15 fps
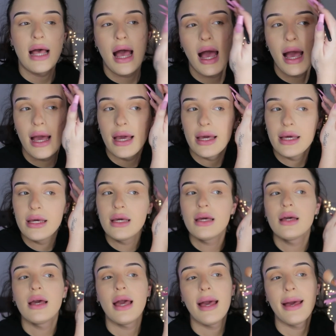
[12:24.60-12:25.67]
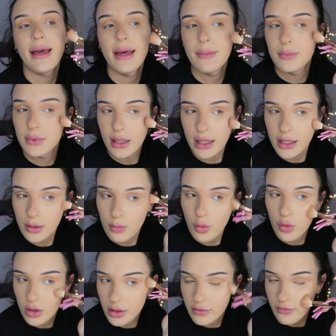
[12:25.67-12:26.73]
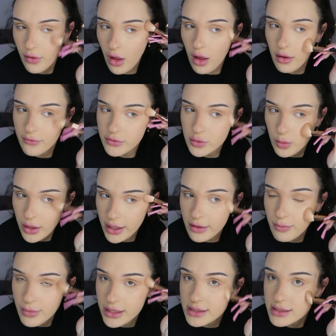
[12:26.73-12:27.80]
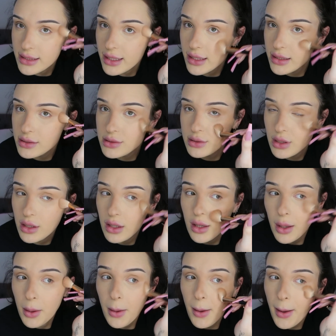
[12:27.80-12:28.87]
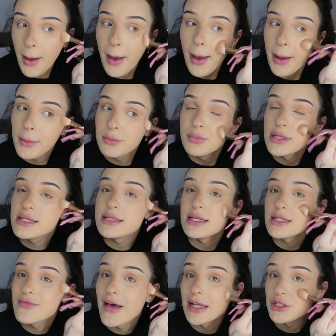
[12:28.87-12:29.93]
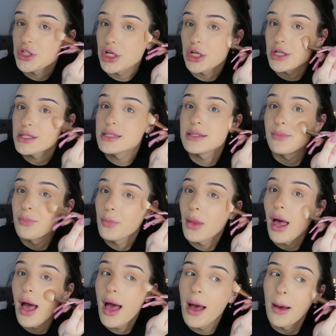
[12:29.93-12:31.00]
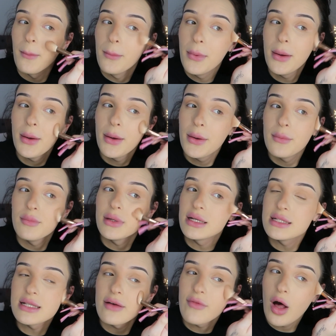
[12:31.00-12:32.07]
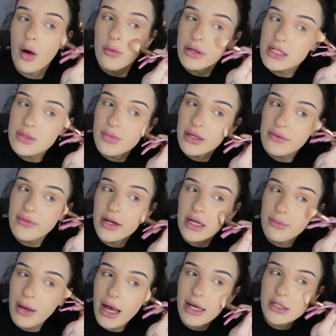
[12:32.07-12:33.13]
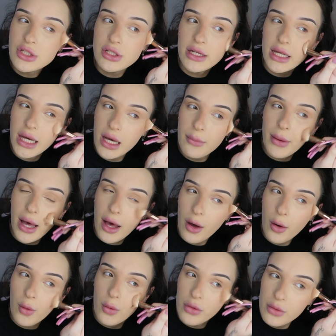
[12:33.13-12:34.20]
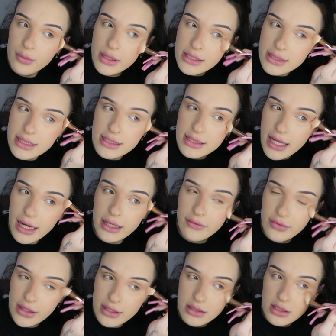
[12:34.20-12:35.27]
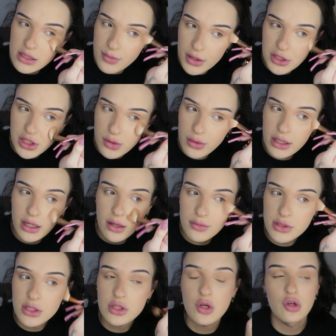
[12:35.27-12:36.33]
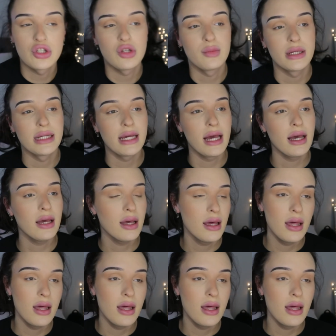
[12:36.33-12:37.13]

I am getting more involved with business ventures. Because I've always been very passionate about the business side of things, especially when it comes to social media.